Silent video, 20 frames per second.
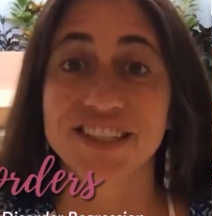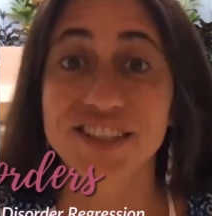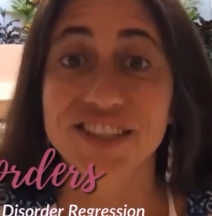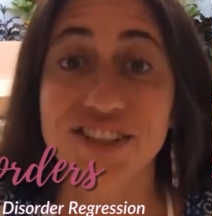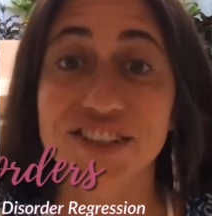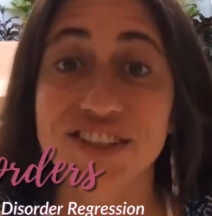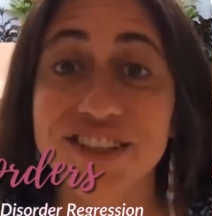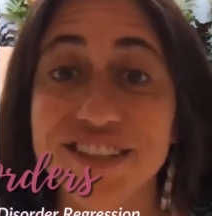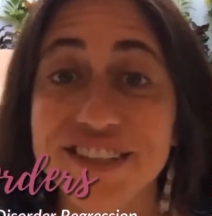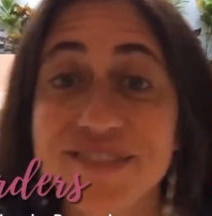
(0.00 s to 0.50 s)

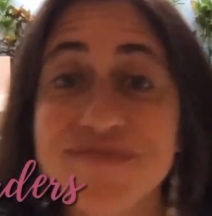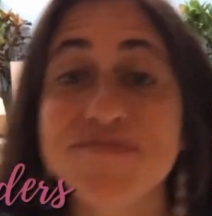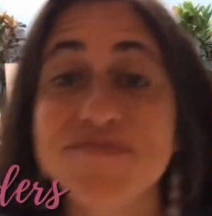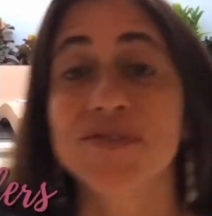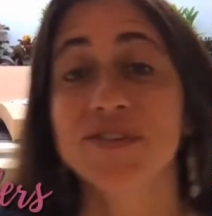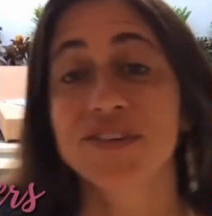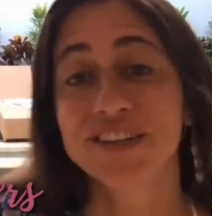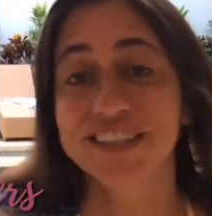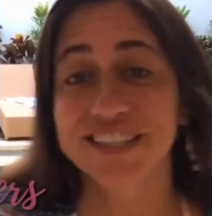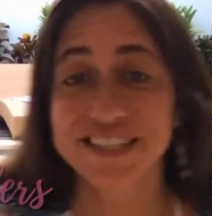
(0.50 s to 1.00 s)
Good
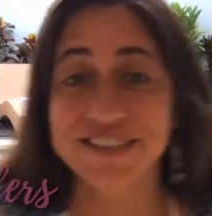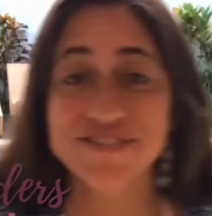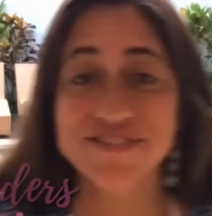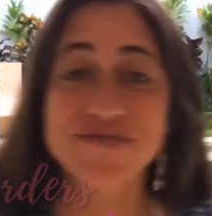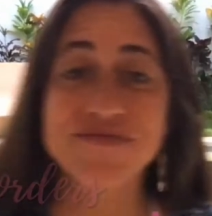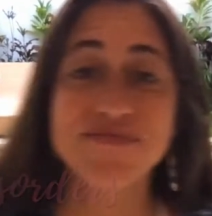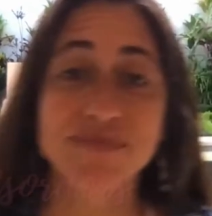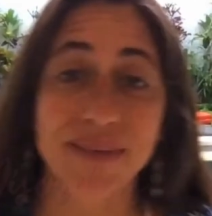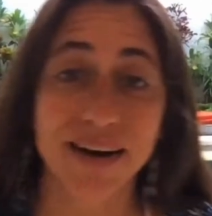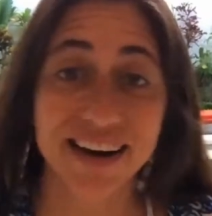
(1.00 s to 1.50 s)
morning
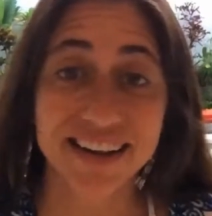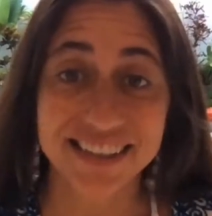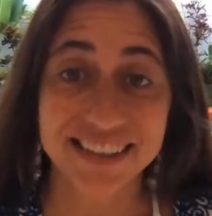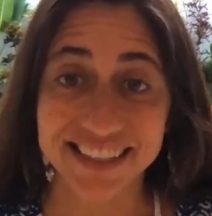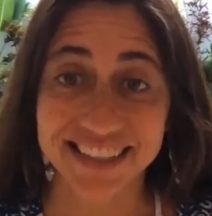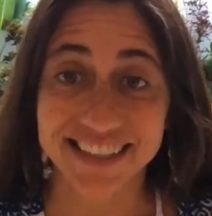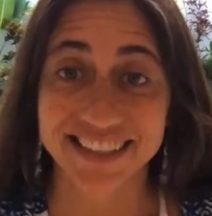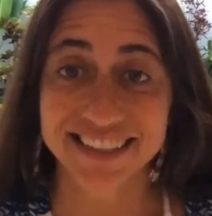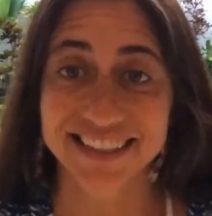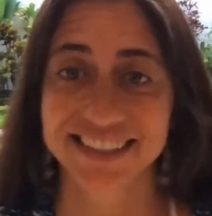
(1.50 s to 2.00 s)
from
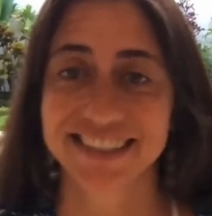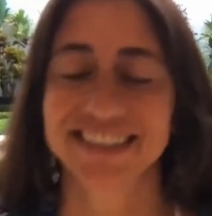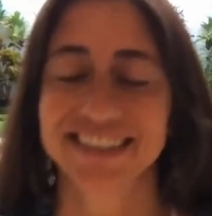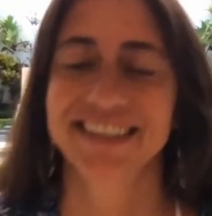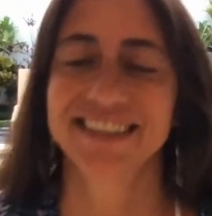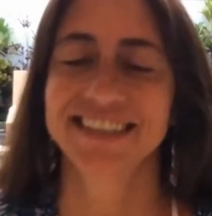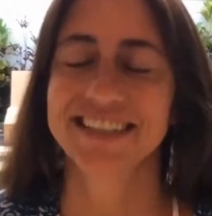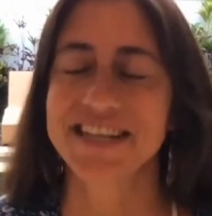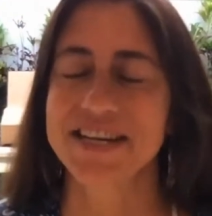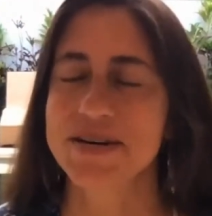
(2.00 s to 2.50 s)
Bali.
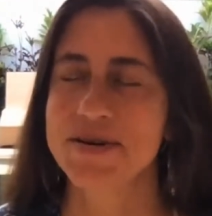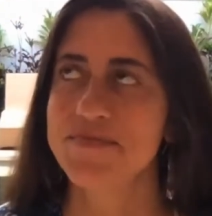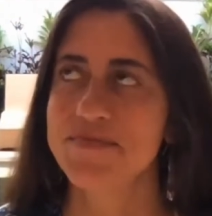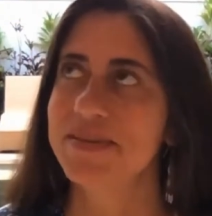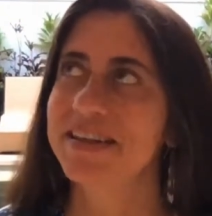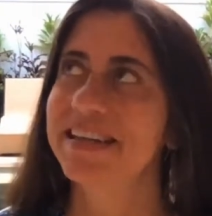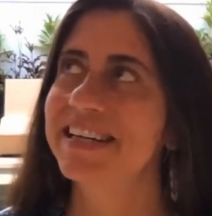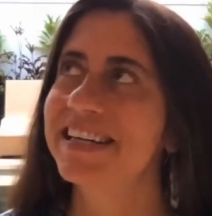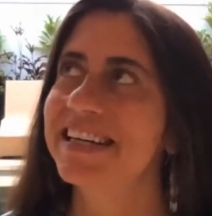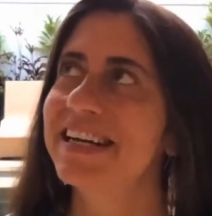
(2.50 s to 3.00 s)

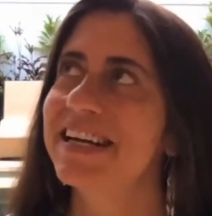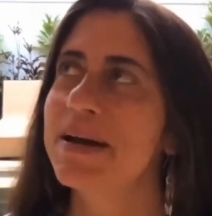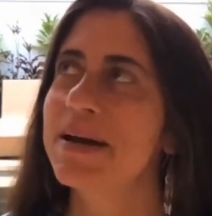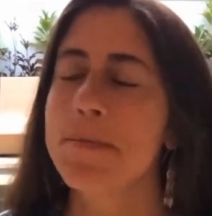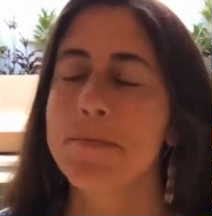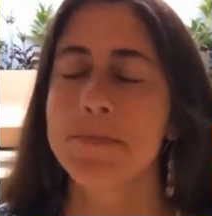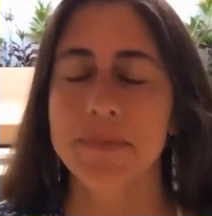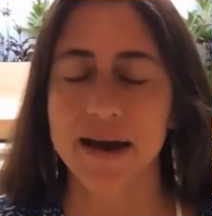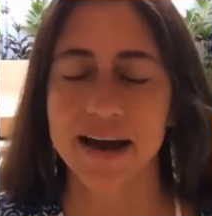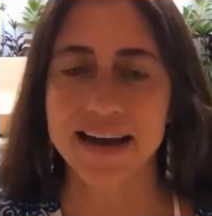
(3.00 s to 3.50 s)

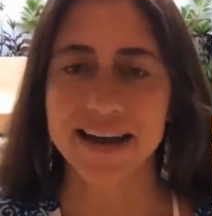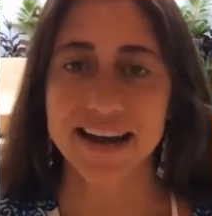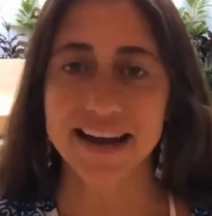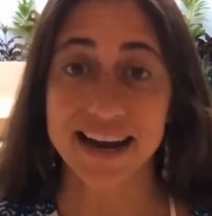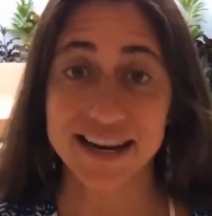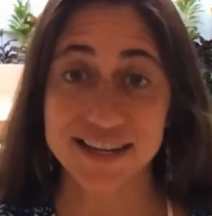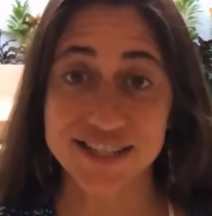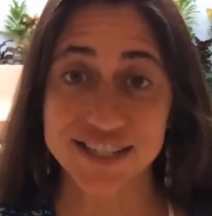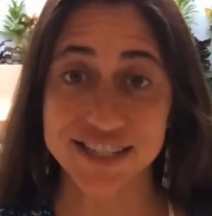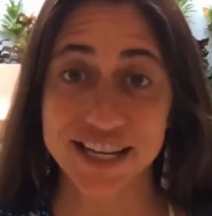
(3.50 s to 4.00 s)
I
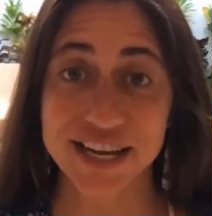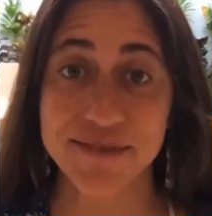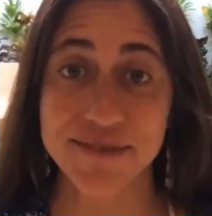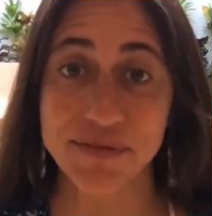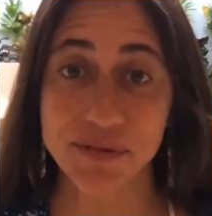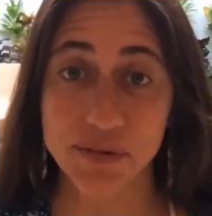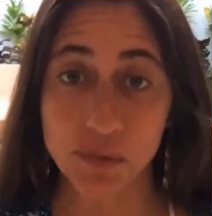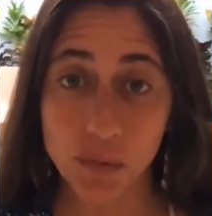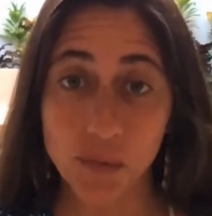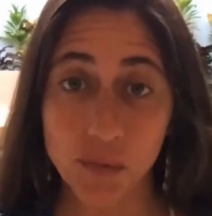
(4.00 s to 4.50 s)
actually have been